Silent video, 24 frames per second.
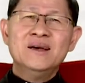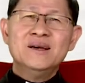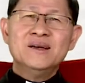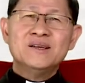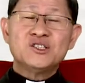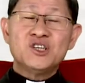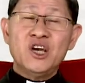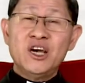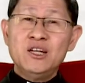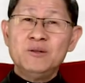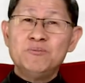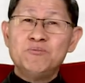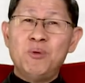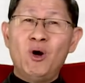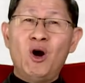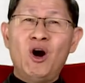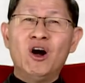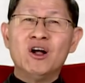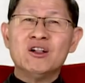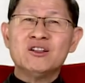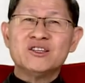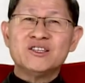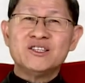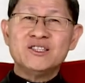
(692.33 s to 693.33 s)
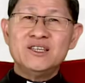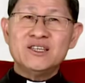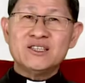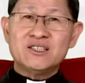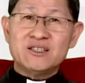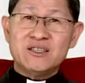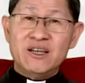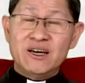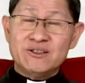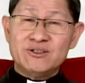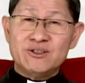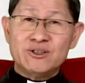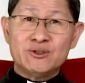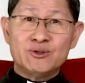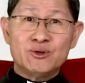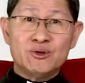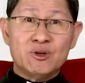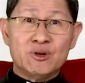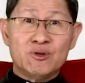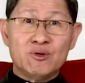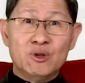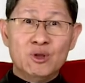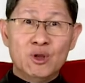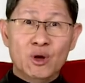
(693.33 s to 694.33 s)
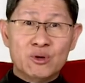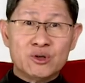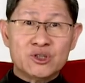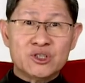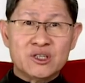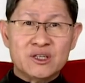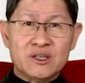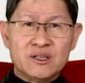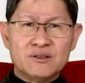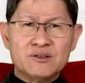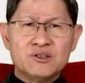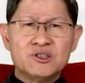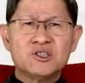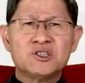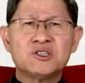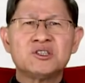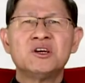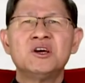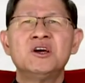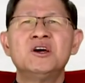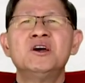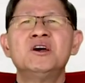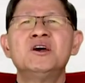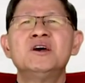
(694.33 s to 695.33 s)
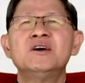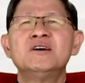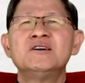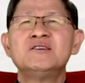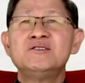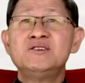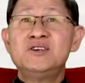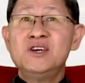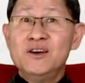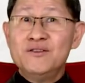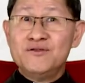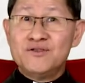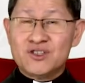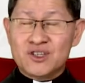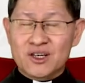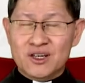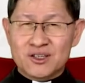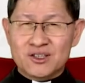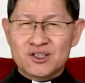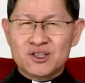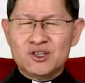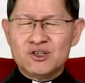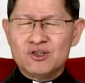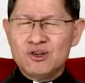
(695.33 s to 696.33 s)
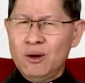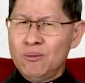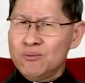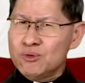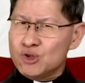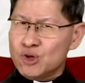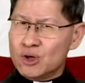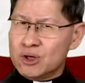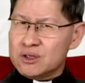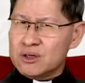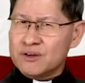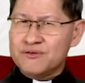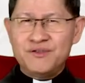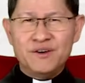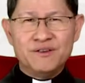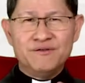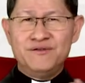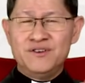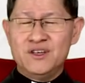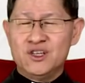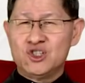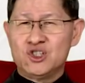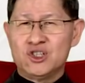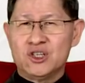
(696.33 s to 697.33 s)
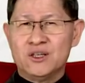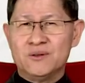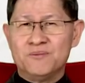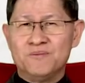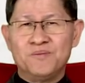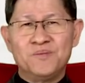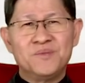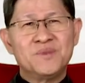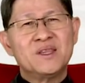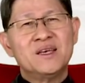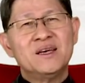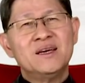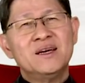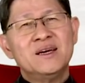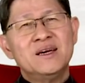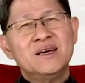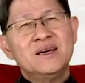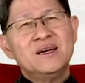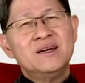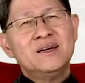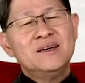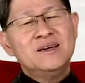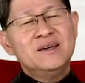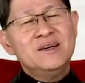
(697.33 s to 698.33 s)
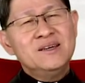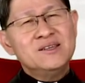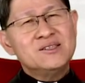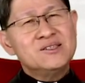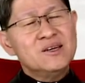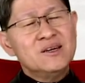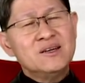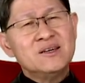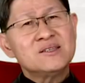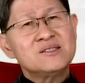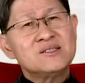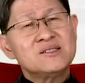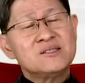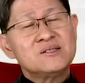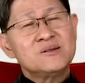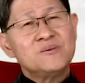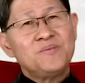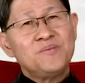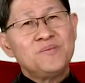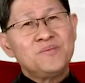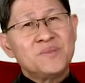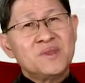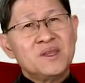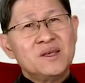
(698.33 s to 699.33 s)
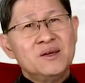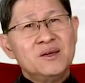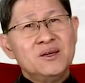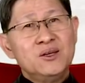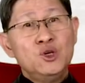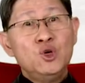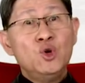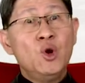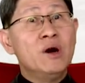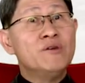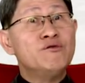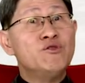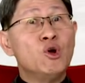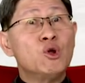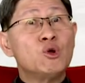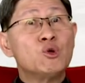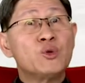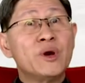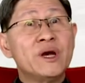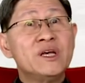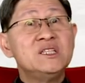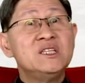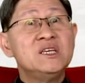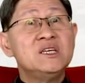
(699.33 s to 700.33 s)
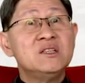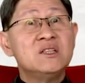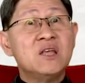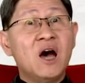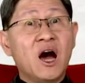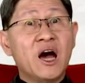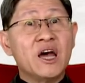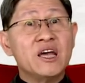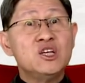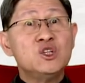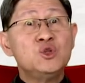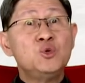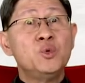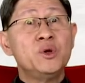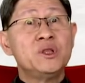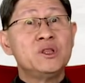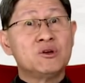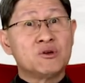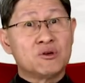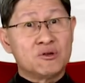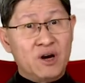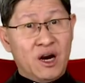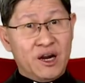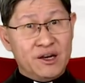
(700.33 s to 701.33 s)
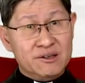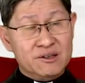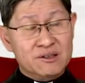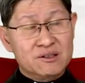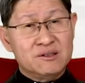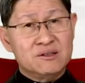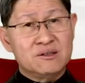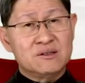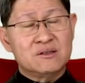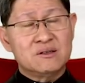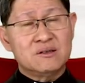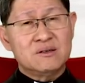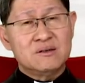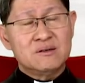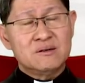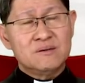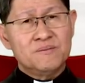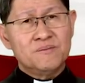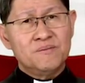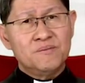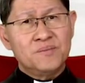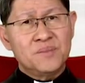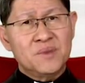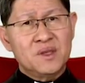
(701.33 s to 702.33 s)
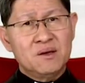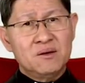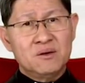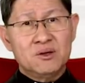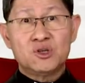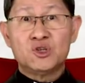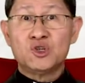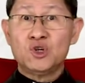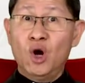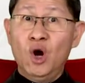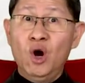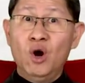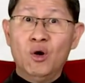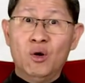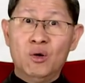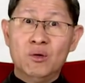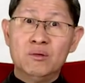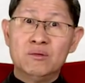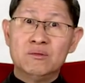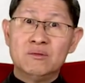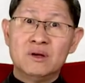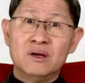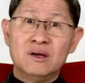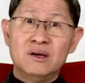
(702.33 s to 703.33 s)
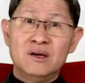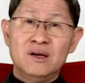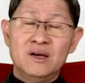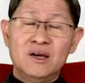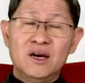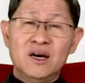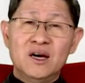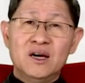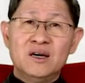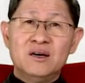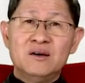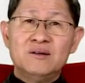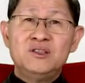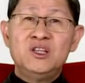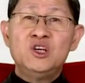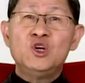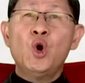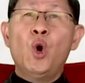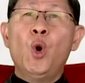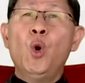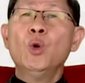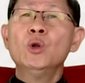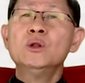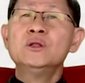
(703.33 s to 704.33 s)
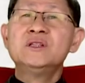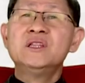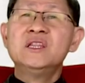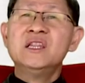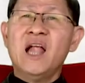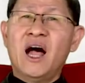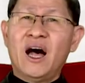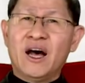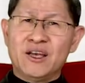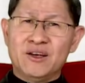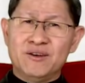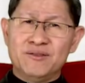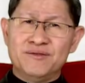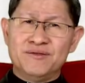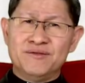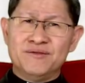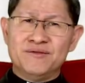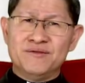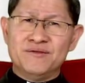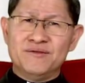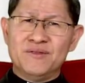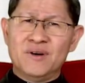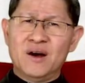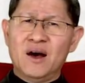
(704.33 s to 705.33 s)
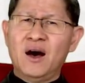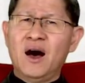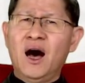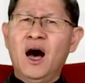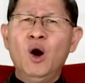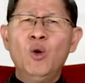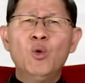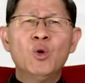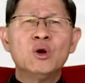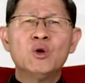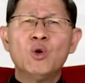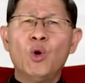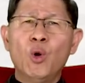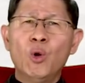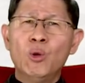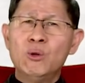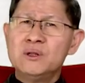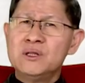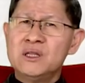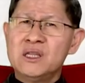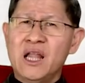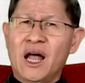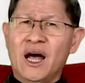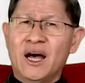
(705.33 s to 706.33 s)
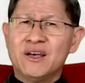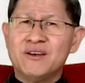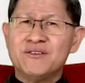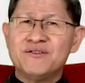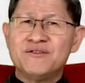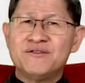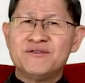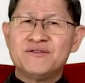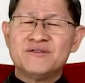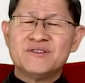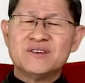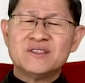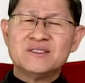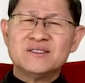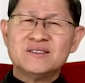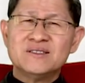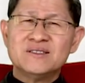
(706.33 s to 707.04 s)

St. Paul, in his letter to the Colossians, gives us some sort of a vision. He says, you have already died with Christ. So, the old life, our old life,